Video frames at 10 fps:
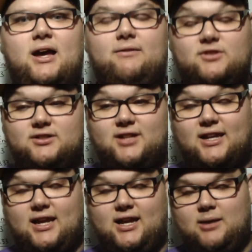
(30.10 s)
dives because I
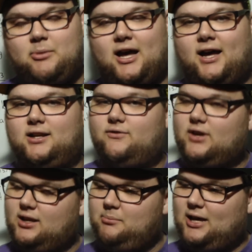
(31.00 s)
can't get behind. If
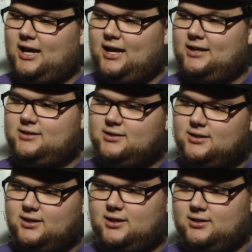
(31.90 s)
I get behind,
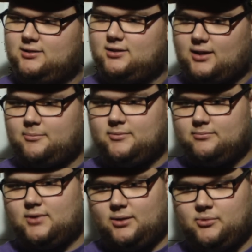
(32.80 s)
then I'm
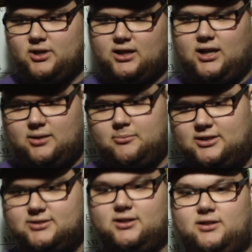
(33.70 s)
I'm gonna kick
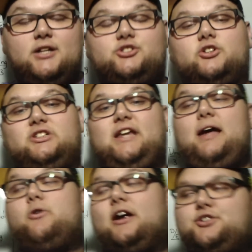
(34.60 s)
myself. So
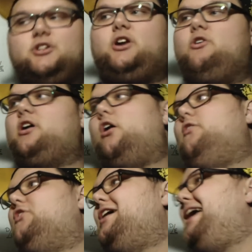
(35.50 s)
today we're actually going
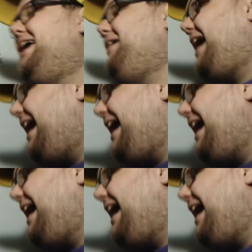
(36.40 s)
over a